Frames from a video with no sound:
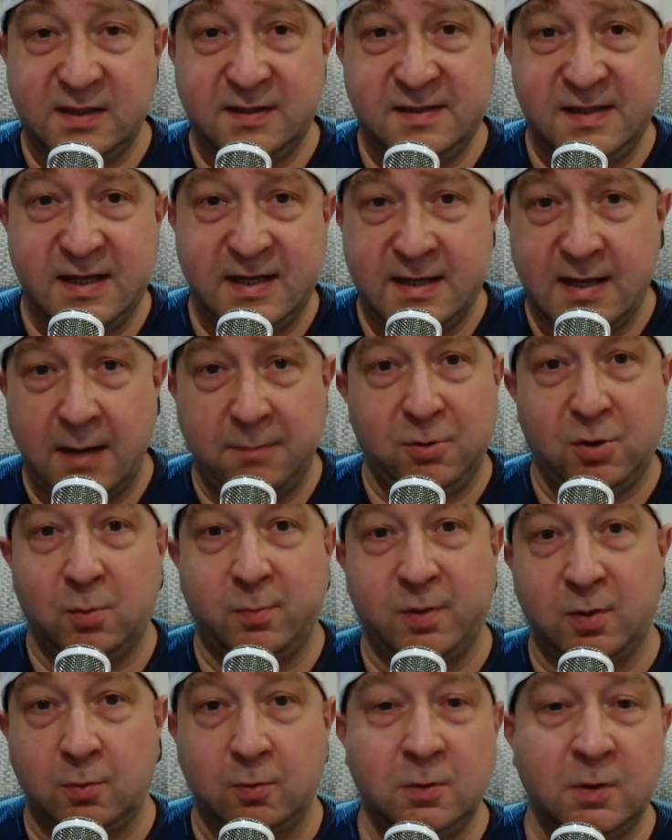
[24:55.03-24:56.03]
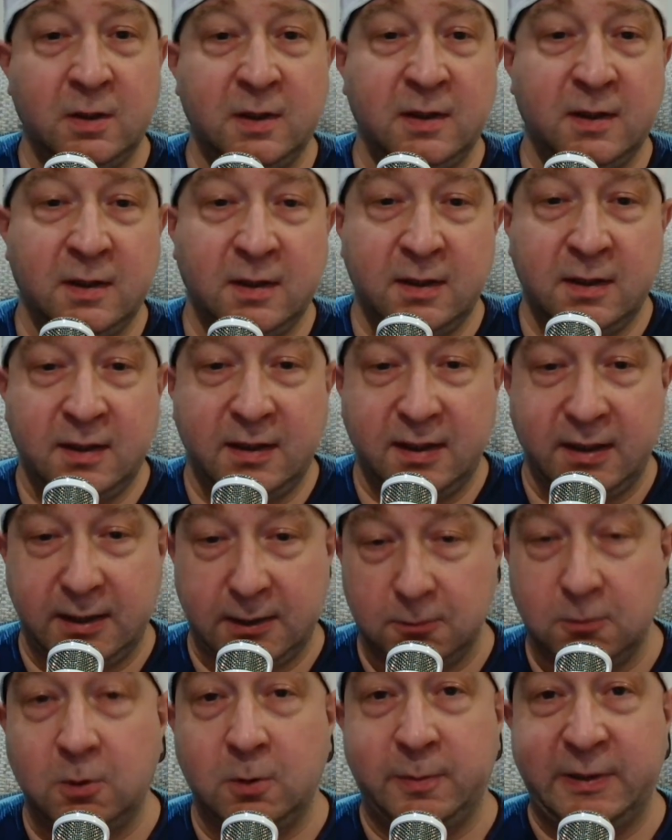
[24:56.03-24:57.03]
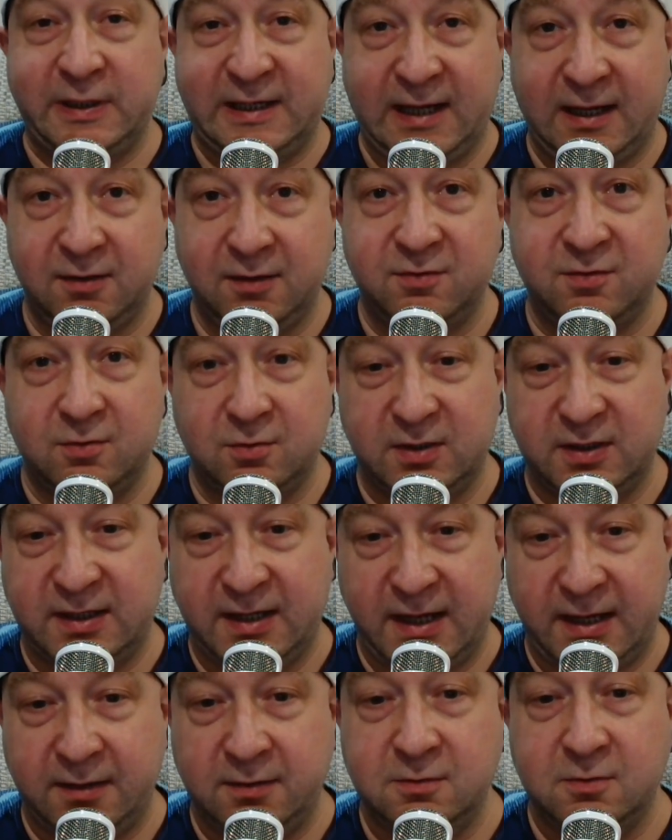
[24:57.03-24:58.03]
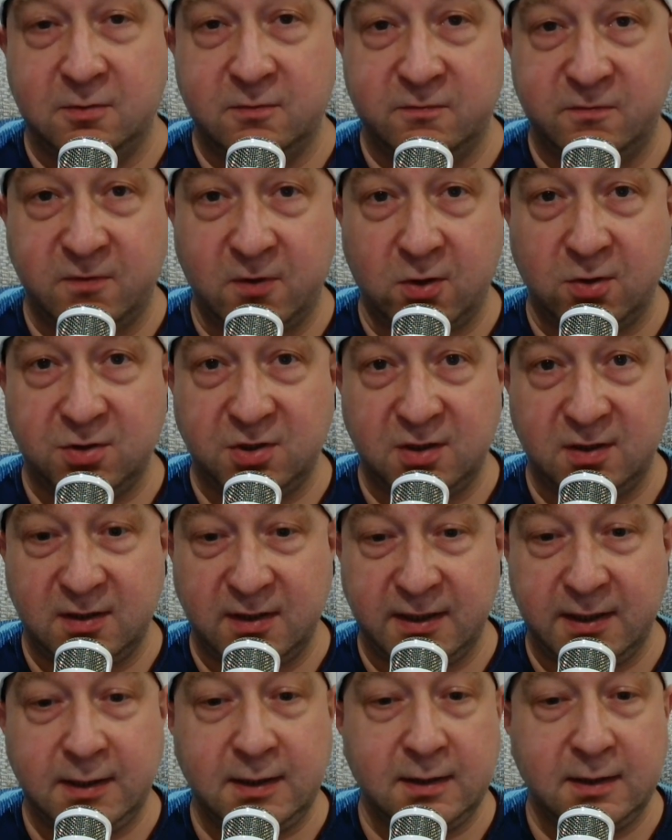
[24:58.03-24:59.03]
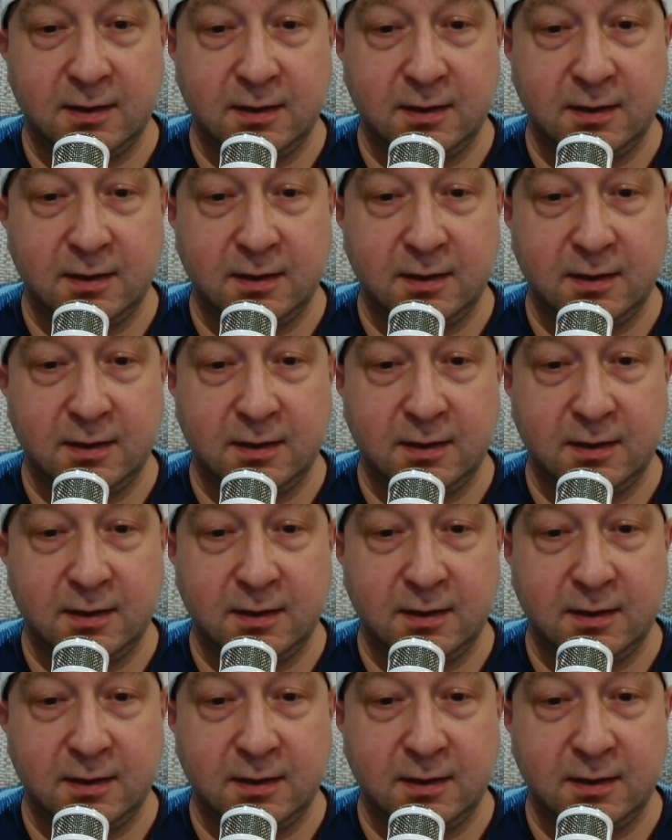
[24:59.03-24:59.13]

the inevitable it will be cancelled again, unfortunately.